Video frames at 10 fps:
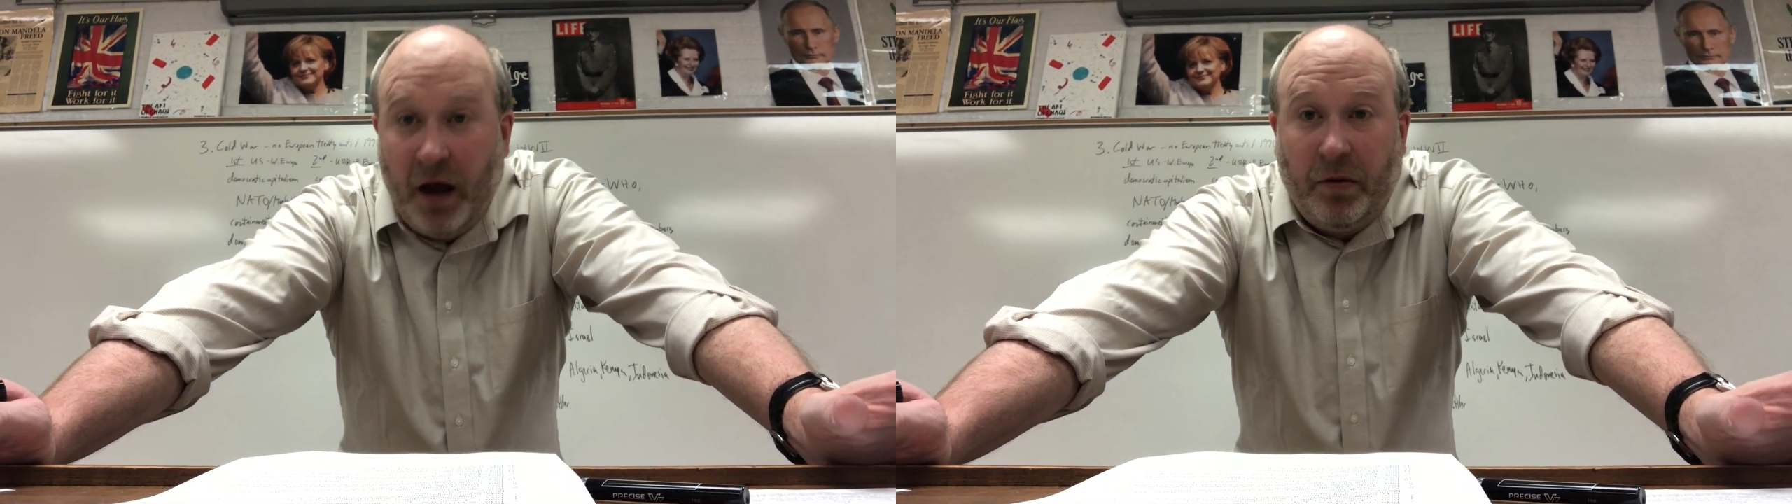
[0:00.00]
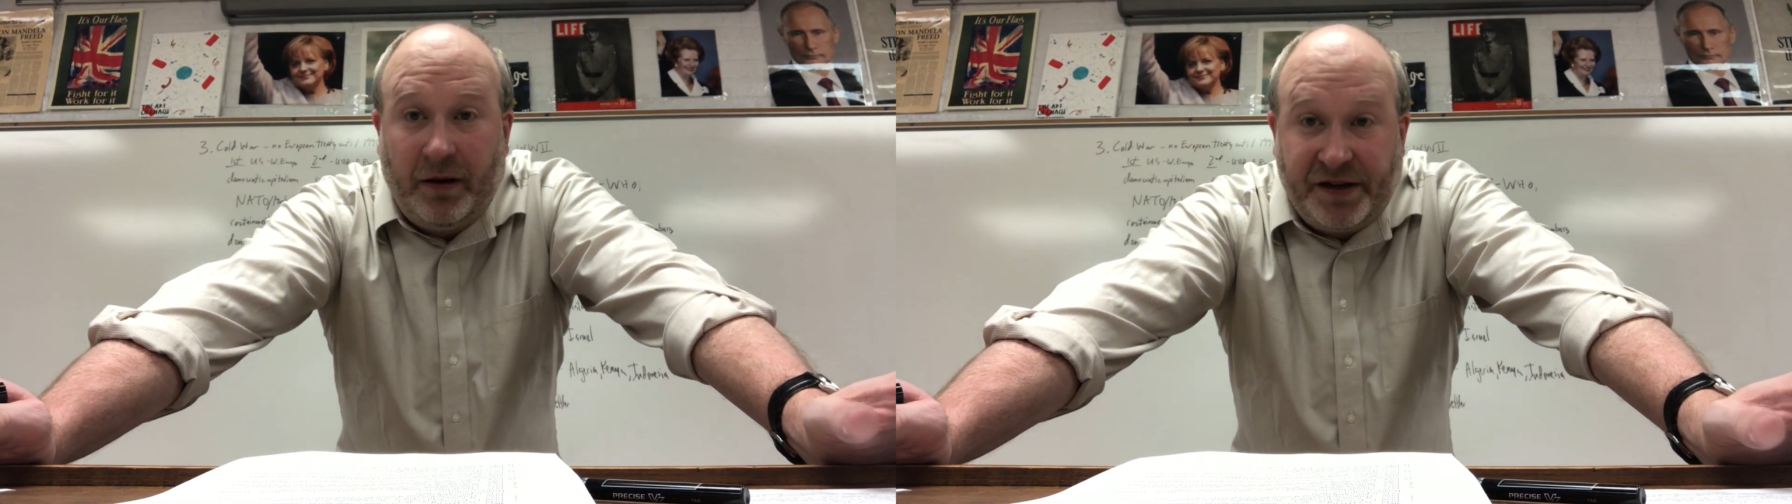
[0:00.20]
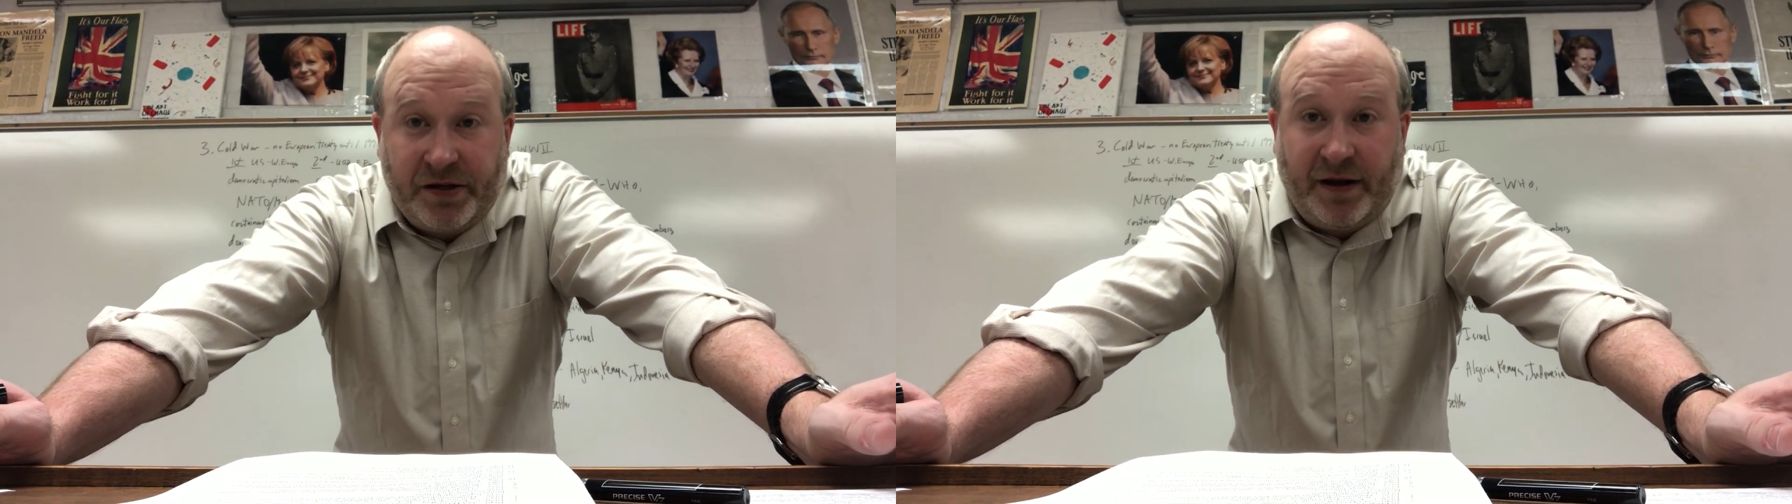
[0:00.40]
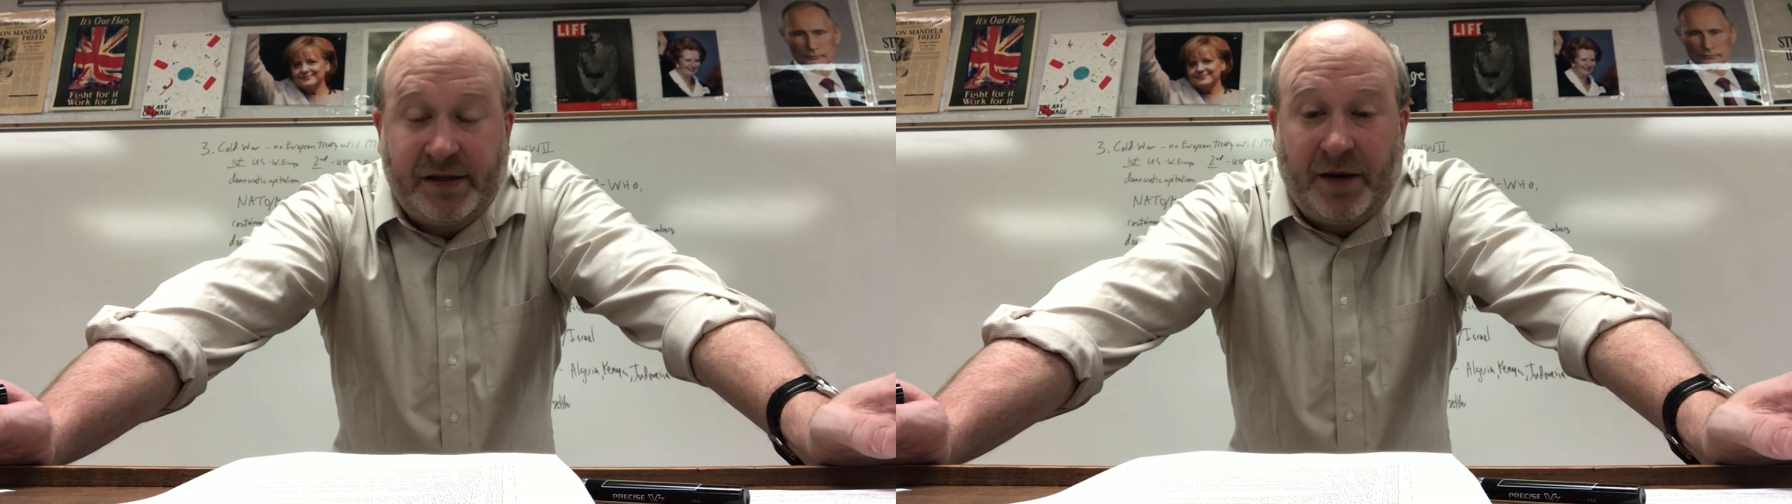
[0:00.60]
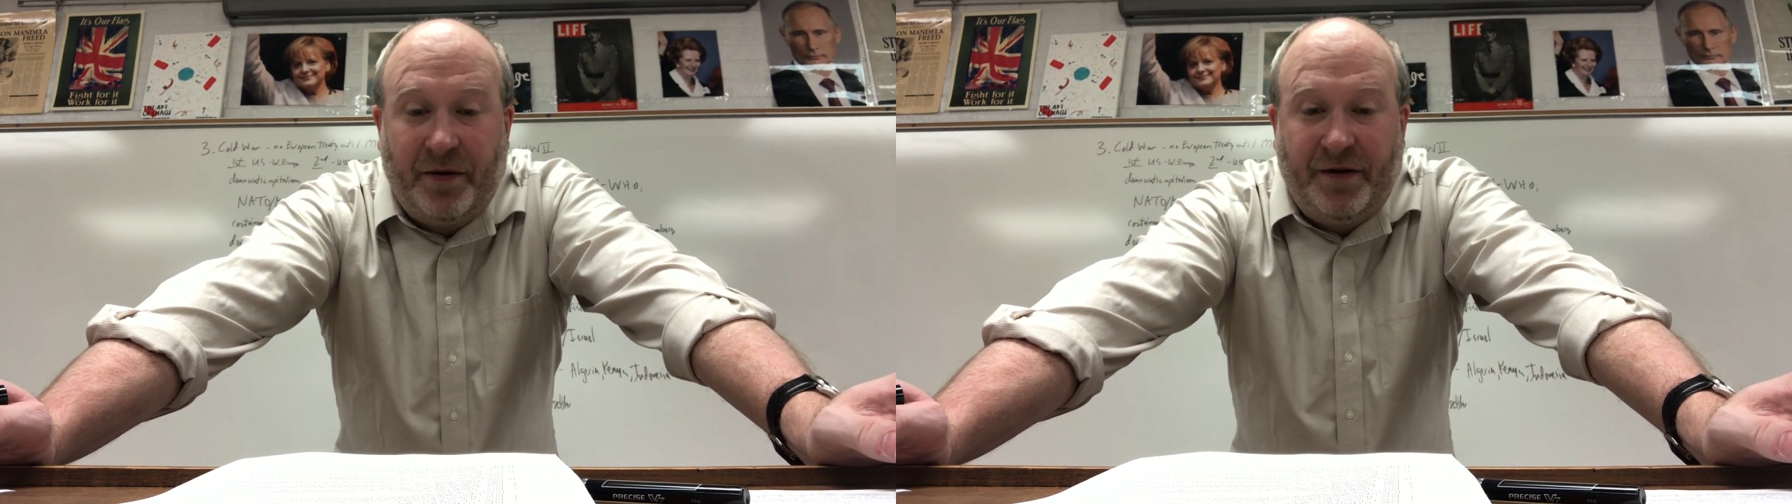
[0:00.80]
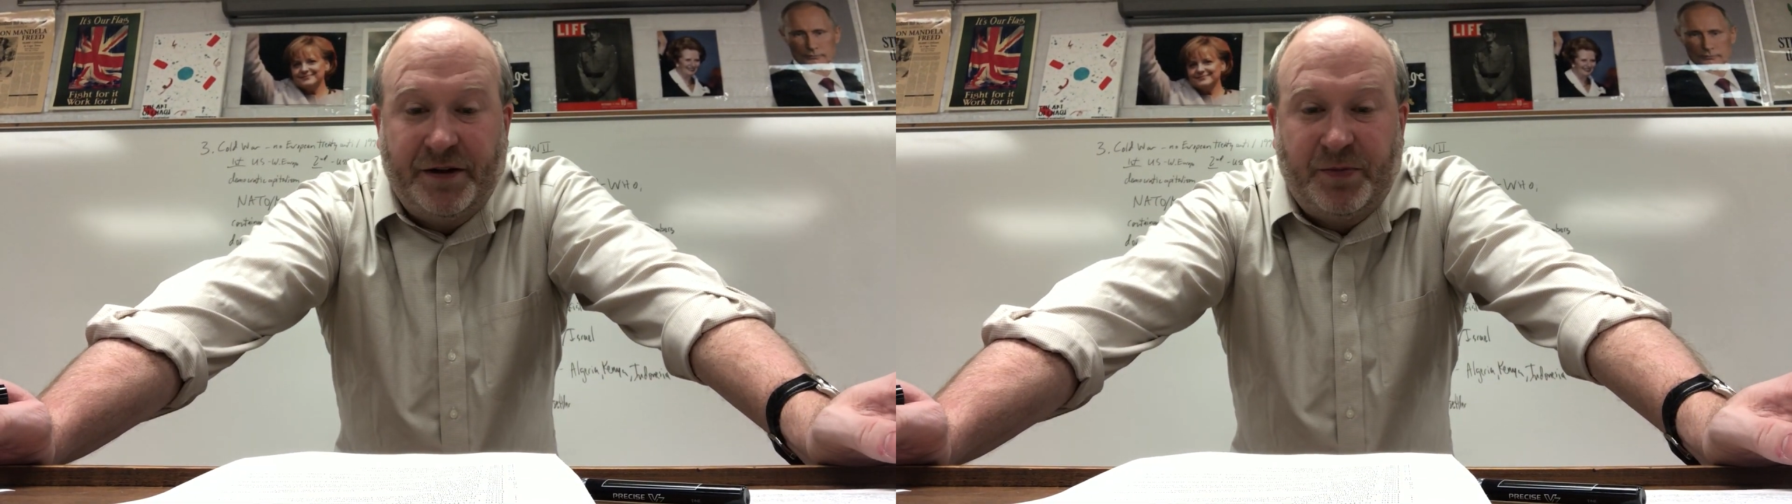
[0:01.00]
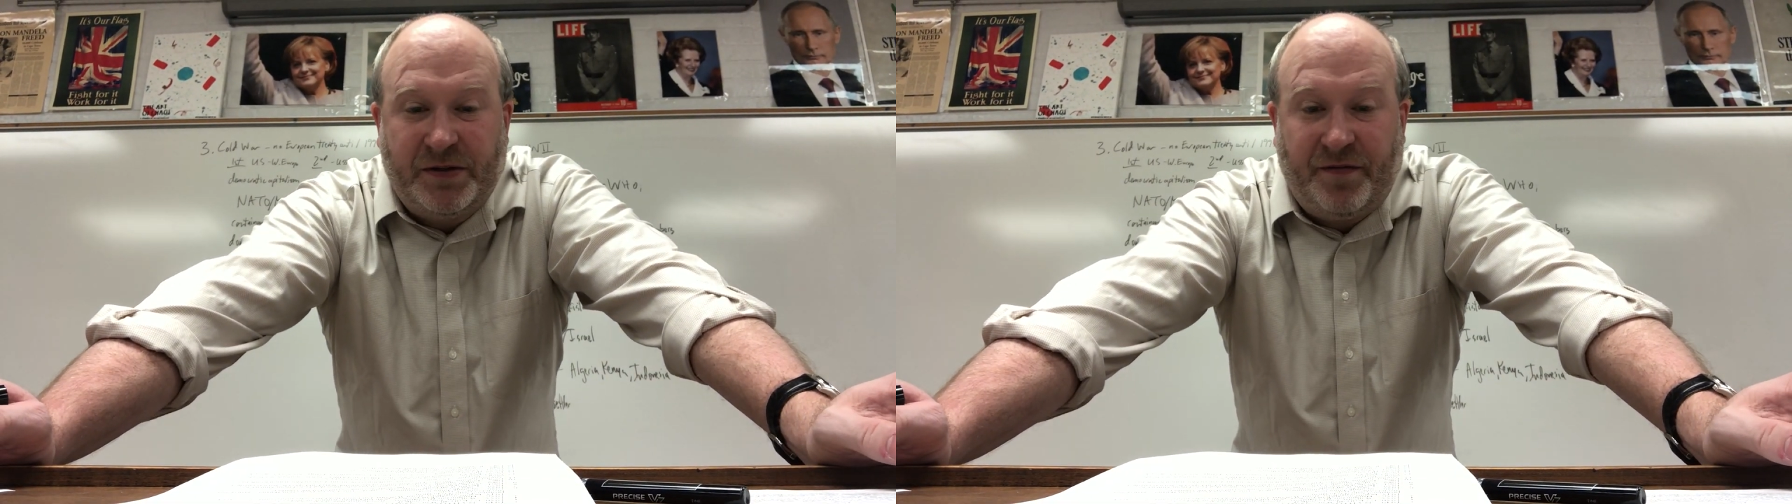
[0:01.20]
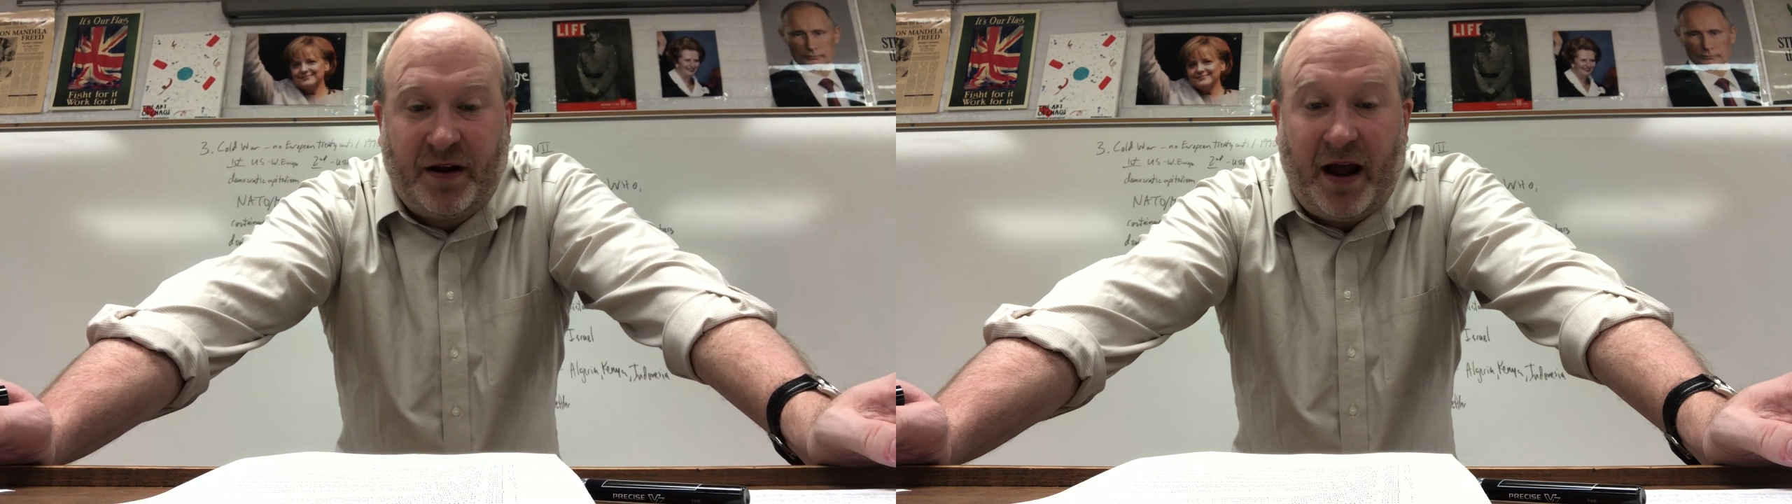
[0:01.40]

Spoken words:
but let's look at some of those specific